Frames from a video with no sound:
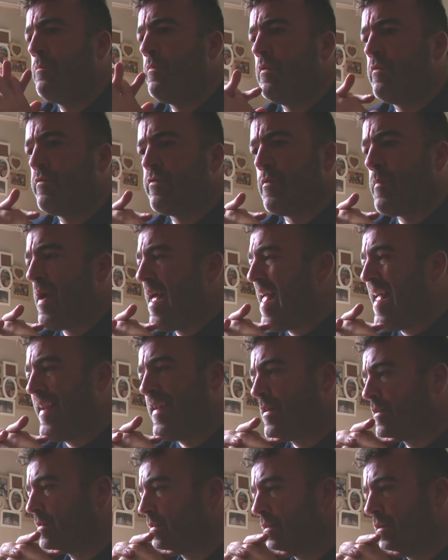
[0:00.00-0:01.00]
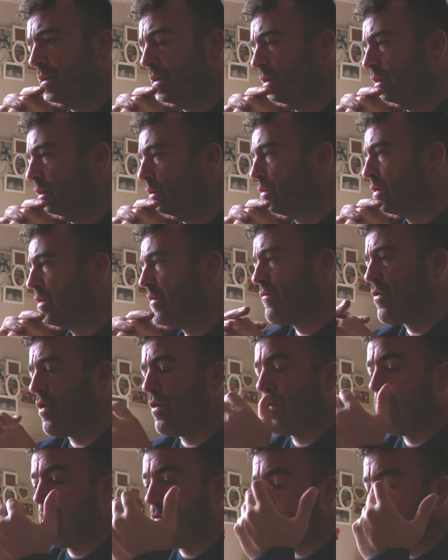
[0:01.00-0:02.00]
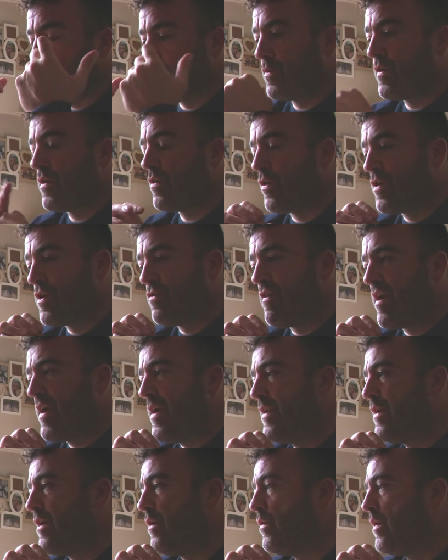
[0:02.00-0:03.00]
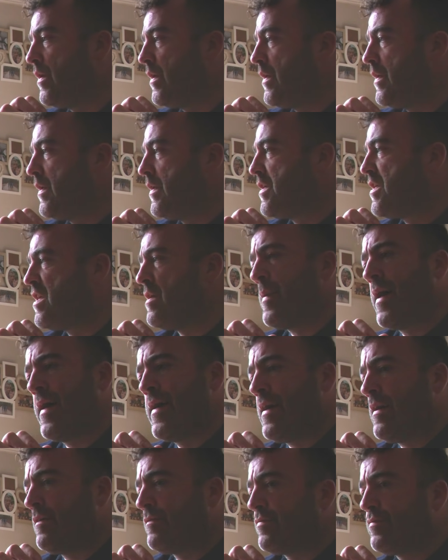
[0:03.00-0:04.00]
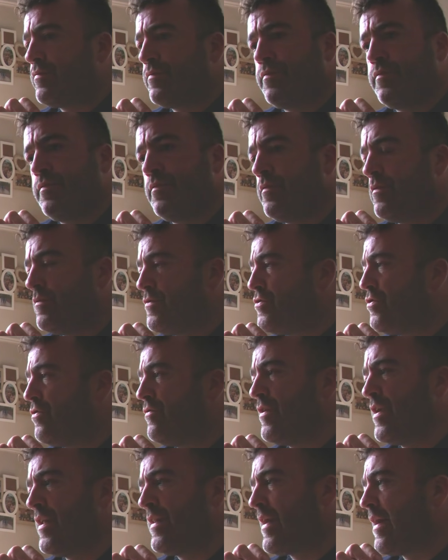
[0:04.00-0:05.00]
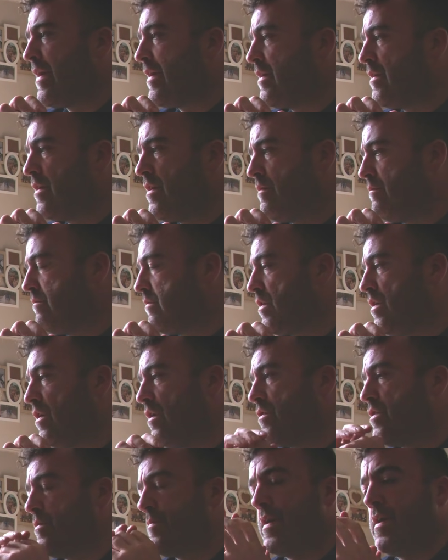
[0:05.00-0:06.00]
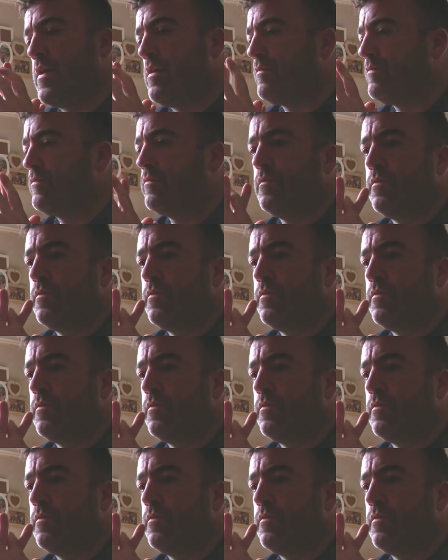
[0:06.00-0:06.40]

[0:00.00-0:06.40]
from anything. You know, you've got your Oscar, you've got your radio, you might have, during the day, you might have